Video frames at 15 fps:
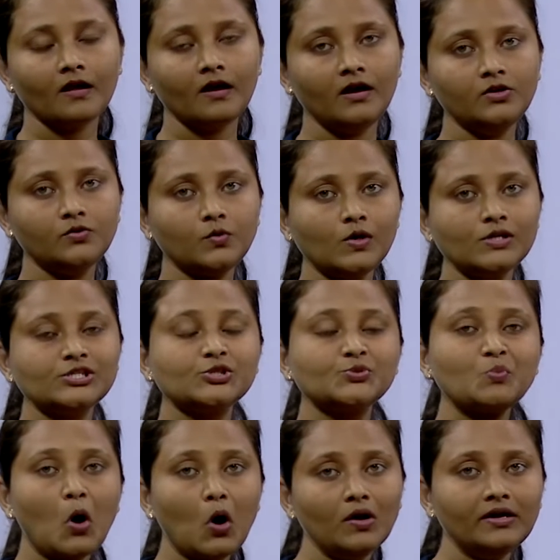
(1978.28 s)
It was
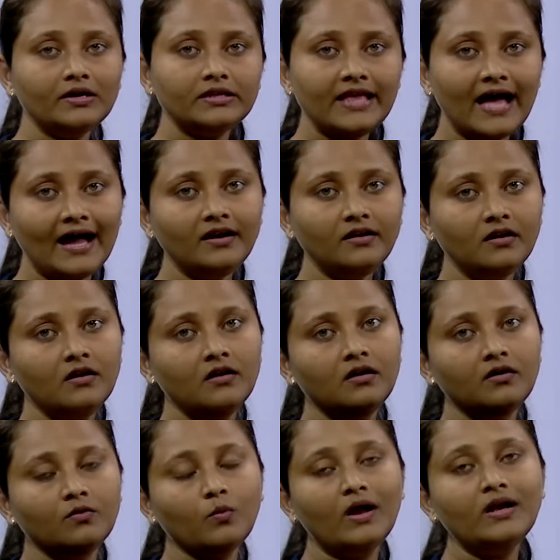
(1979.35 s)
smaller than
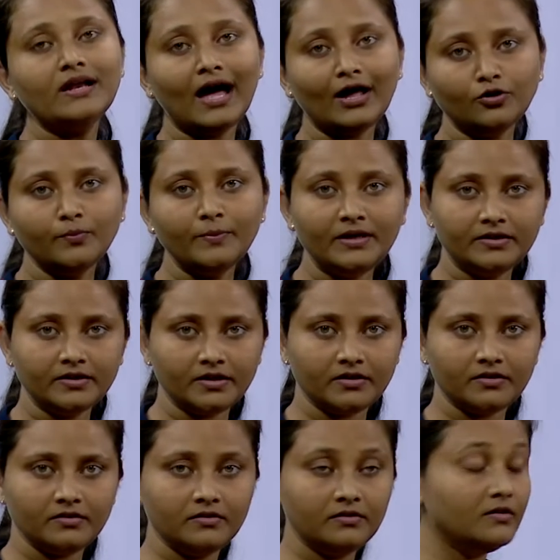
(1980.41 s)
1 nanometer.
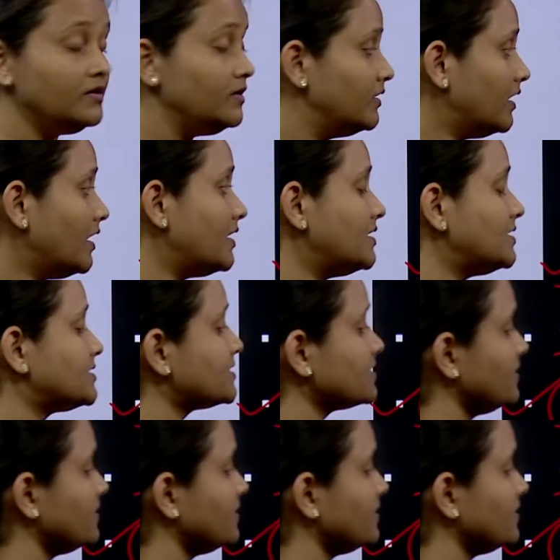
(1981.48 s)
Here it's